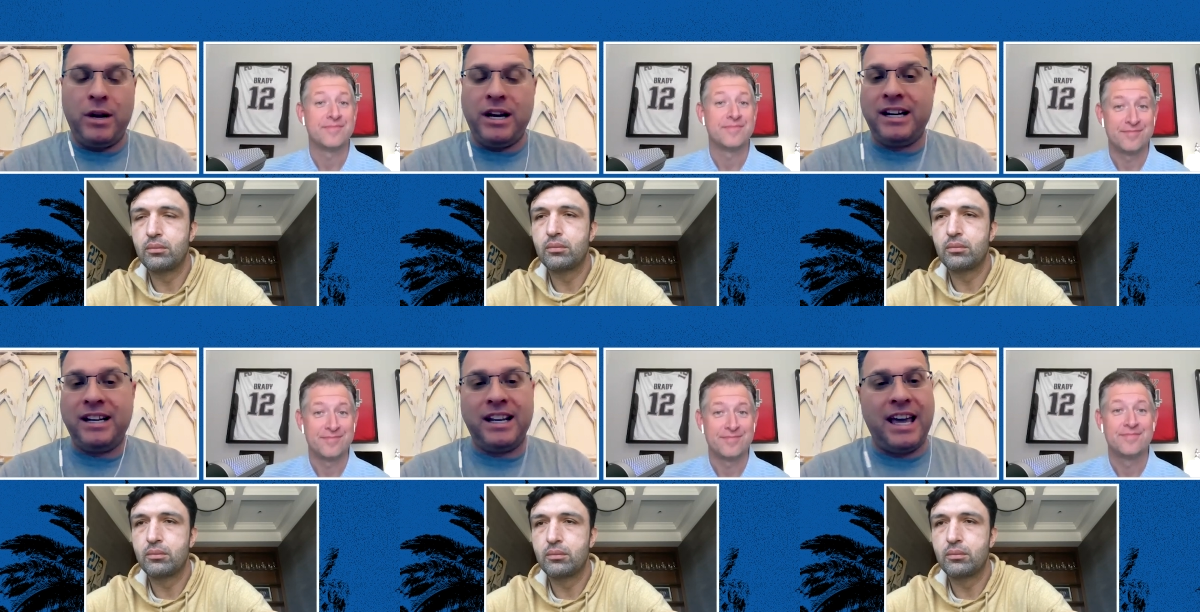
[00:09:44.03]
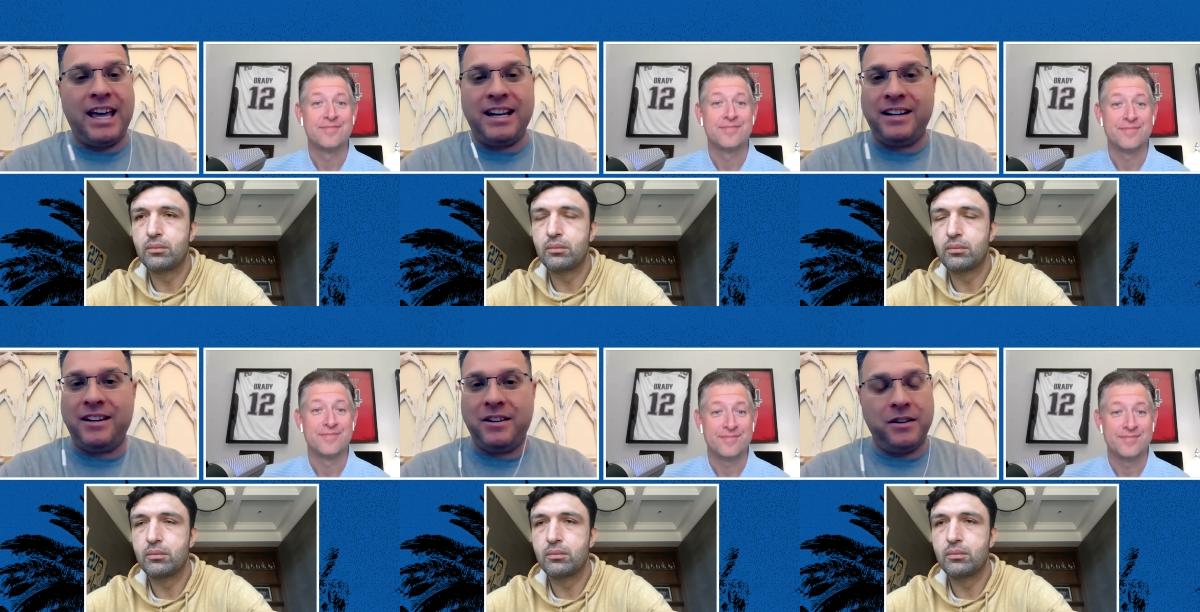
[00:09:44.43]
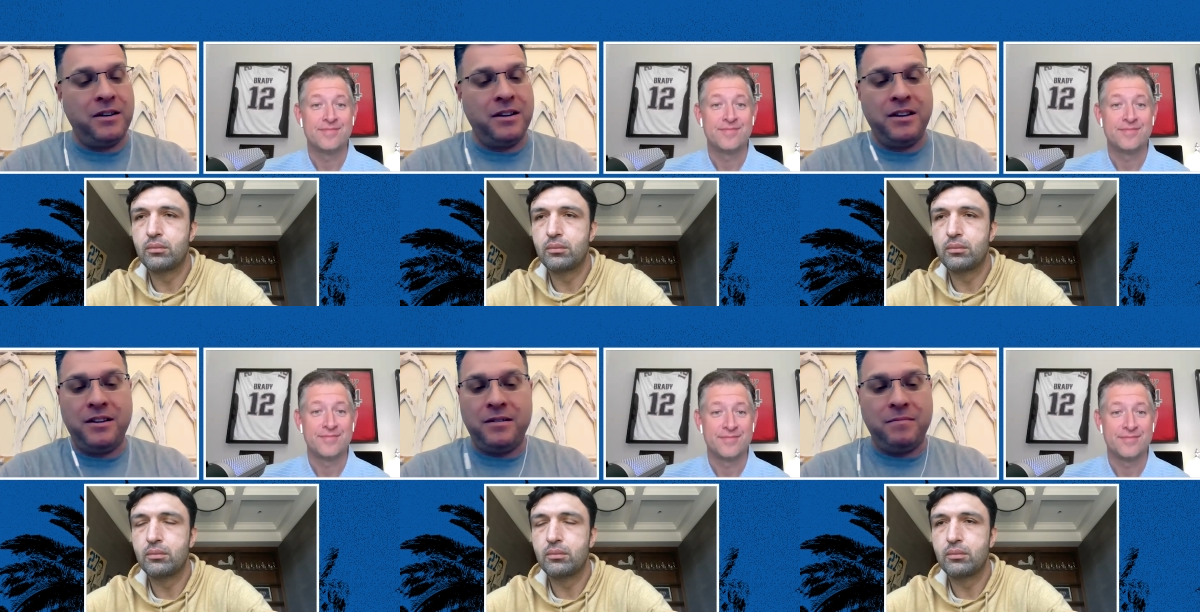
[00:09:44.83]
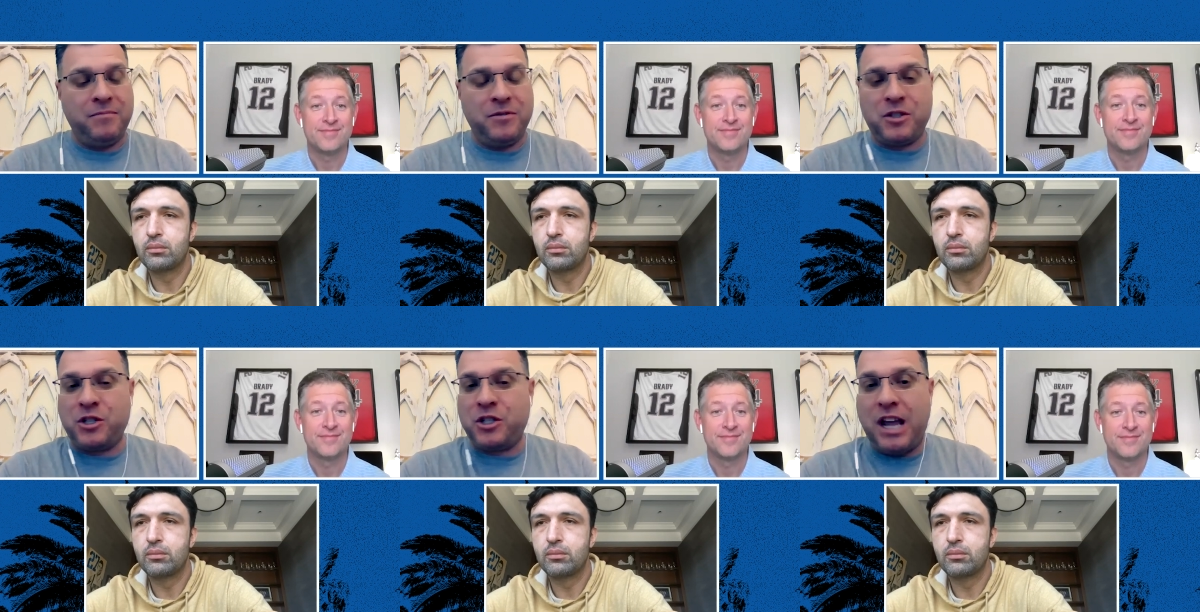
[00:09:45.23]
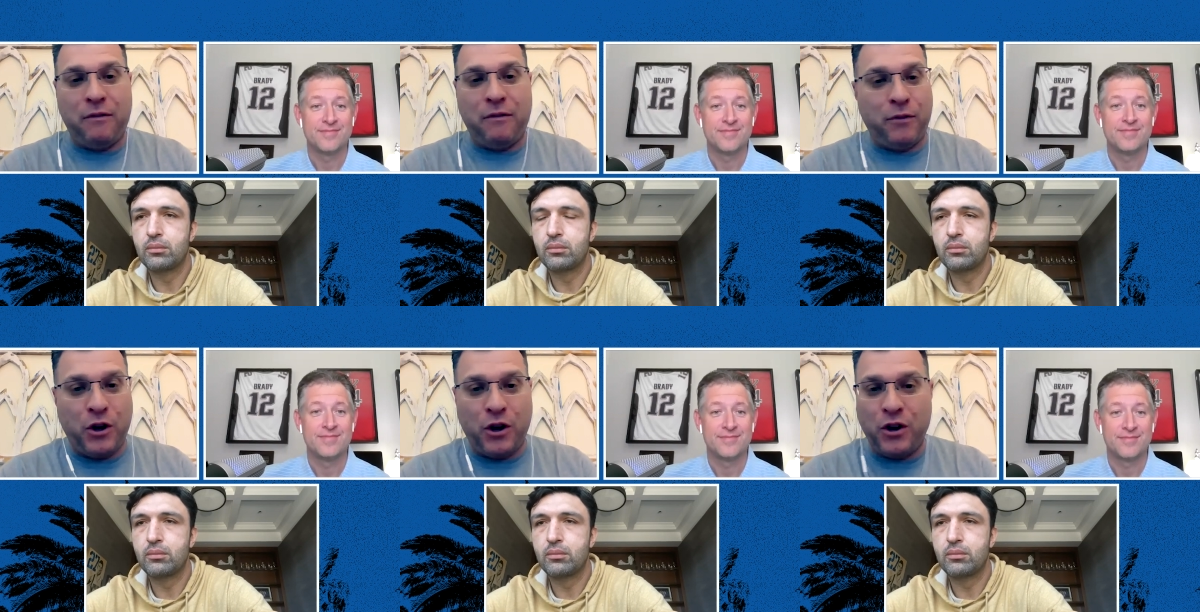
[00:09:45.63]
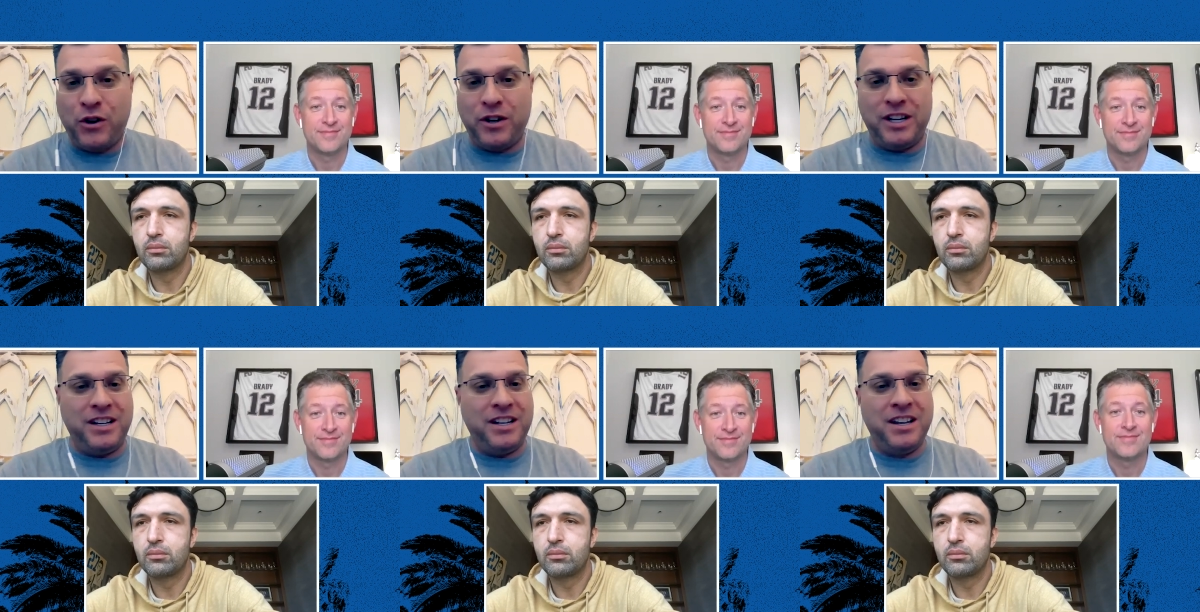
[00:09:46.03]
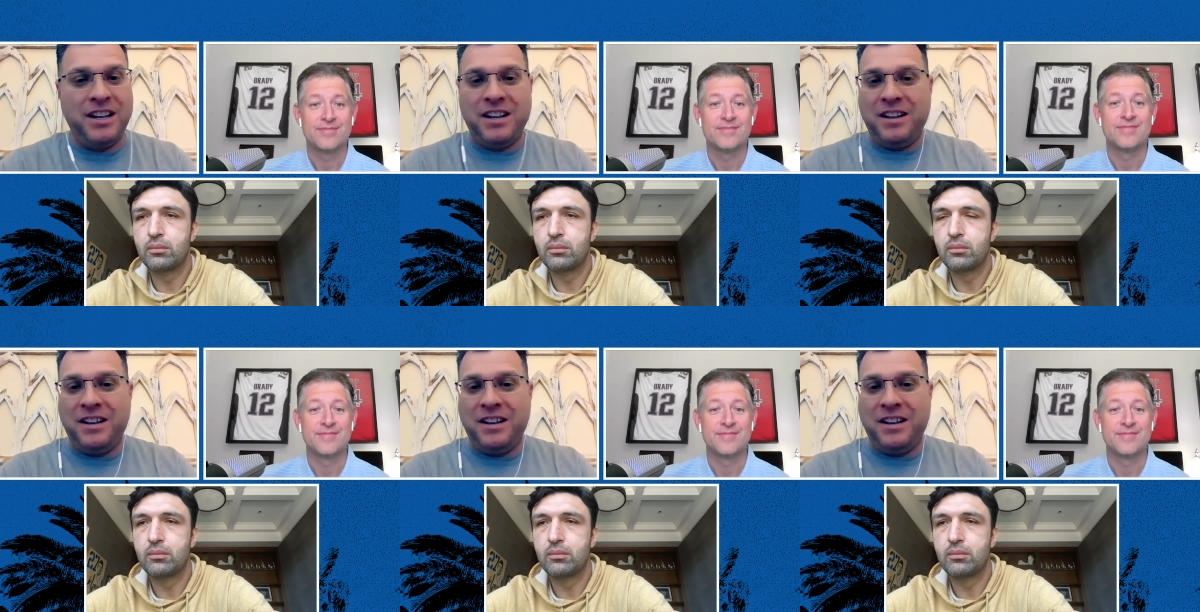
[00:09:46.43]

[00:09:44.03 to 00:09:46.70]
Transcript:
Speaker 1: We didn't get into Steph Curry.